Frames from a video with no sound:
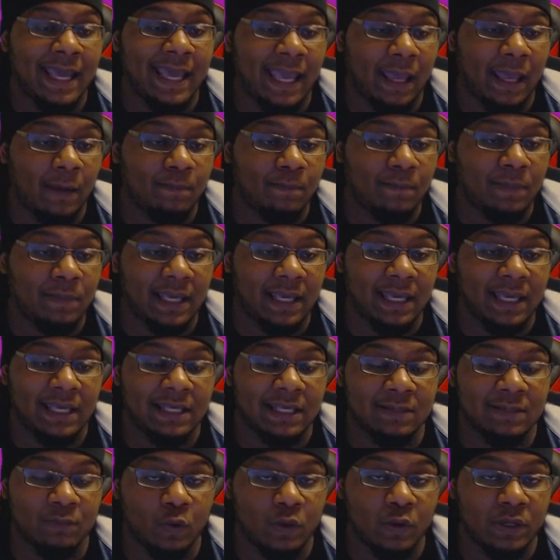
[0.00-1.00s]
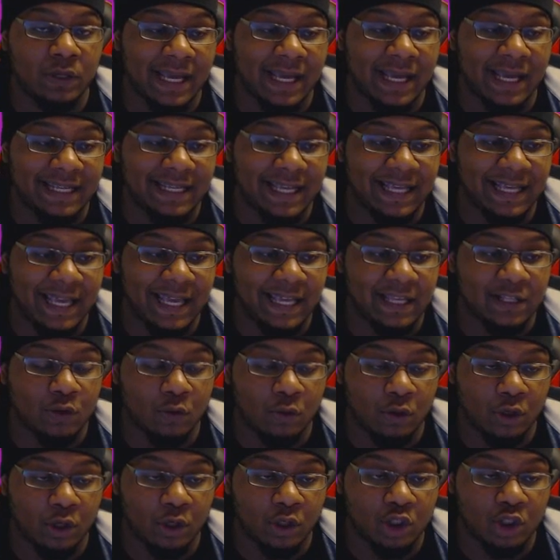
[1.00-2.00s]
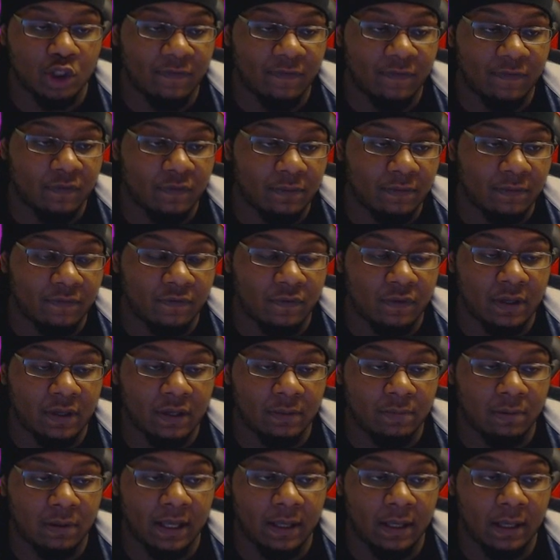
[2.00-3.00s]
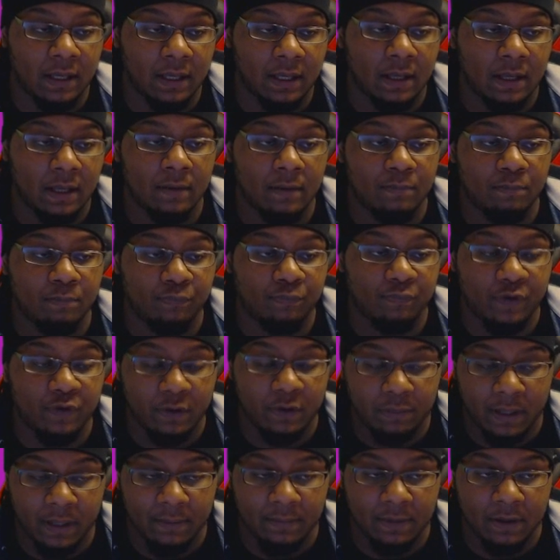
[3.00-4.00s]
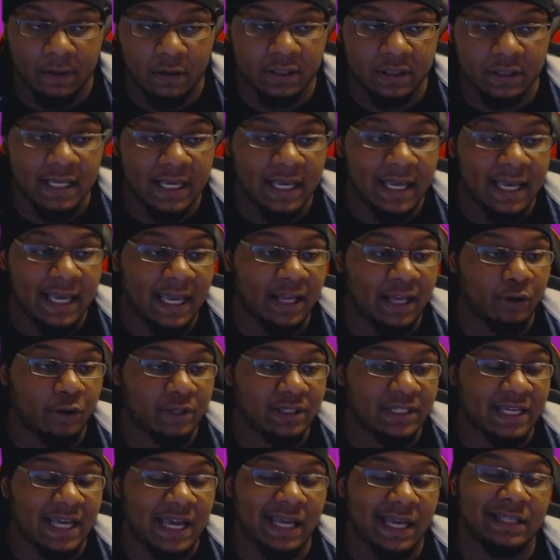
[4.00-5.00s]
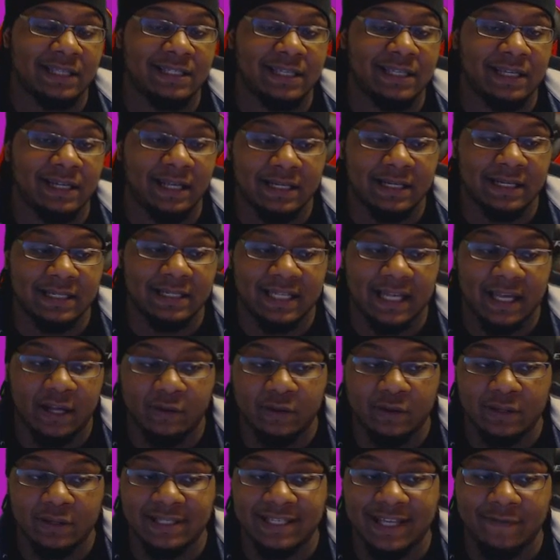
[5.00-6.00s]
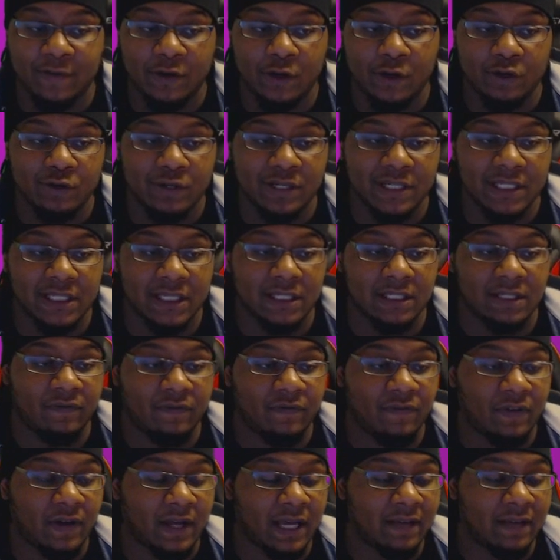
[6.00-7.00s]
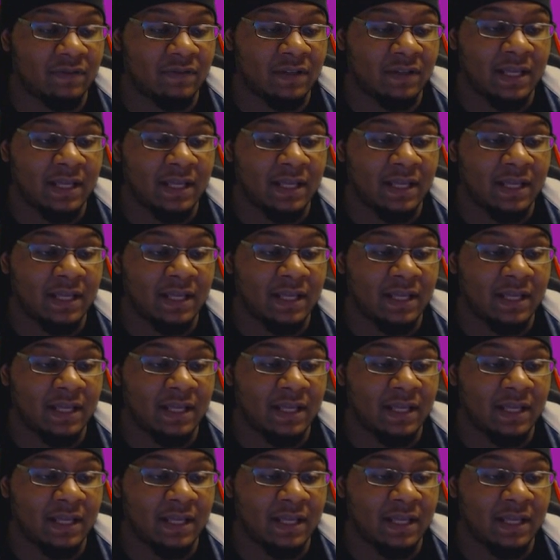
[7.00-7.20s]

MP is 198, so a good jump from the free-to-play build, and her attack is sitting at a staggering 765.